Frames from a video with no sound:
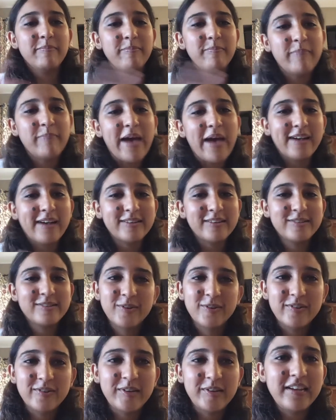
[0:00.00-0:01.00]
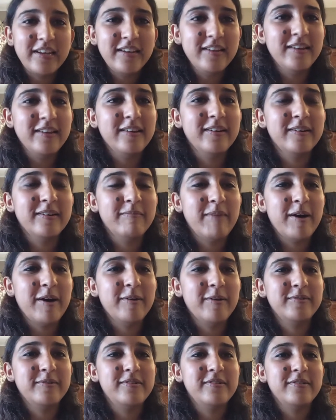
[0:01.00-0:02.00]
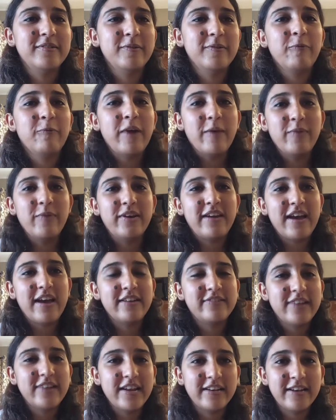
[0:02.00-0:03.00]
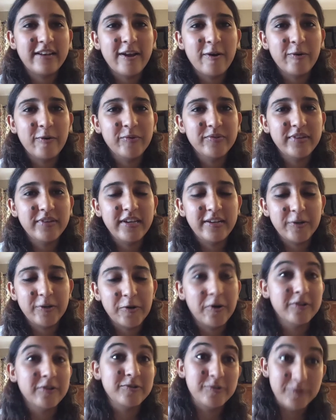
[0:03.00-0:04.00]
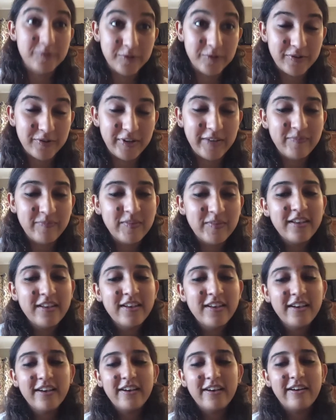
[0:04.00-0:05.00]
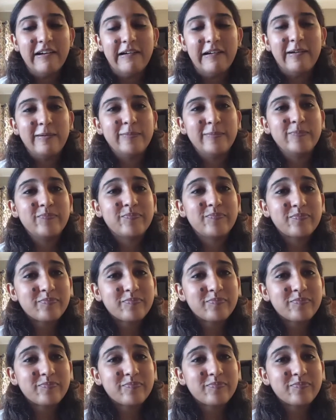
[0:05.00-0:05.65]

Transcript: backstory about where we're at right now in God's story. So